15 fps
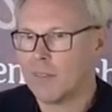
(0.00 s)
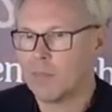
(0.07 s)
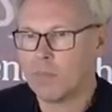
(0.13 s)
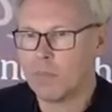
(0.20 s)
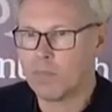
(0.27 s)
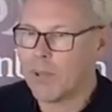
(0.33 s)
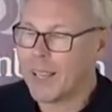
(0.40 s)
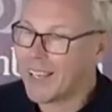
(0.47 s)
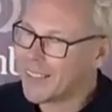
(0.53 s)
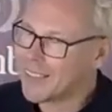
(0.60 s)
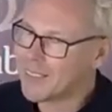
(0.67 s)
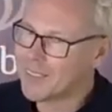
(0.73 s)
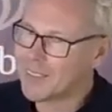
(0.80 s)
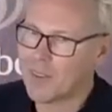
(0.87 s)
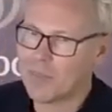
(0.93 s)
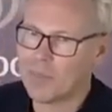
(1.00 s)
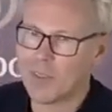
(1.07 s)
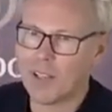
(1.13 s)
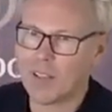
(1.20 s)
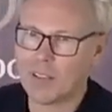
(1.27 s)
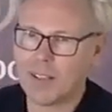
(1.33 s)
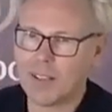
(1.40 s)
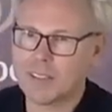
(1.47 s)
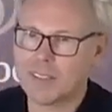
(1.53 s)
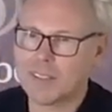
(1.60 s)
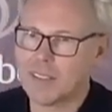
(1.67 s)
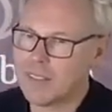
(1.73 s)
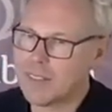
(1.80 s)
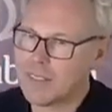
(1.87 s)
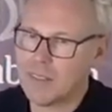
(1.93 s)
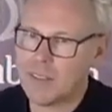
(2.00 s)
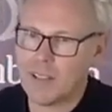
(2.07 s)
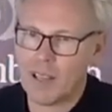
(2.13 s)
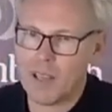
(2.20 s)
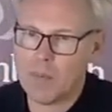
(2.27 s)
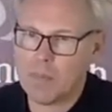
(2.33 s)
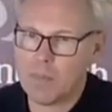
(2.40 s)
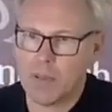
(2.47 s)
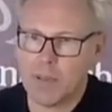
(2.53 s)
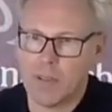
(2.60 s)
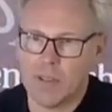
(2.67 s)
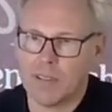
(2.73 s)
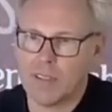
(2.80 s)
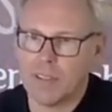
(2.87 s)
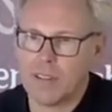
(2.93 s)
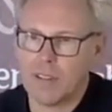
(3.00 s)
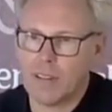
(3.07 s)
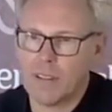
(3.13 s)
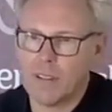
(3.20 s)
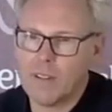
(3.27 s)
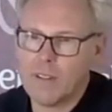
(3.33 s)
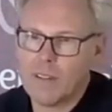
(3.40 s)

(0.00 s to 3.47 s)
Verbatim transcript: bad stuff like that doesn't happen, you know.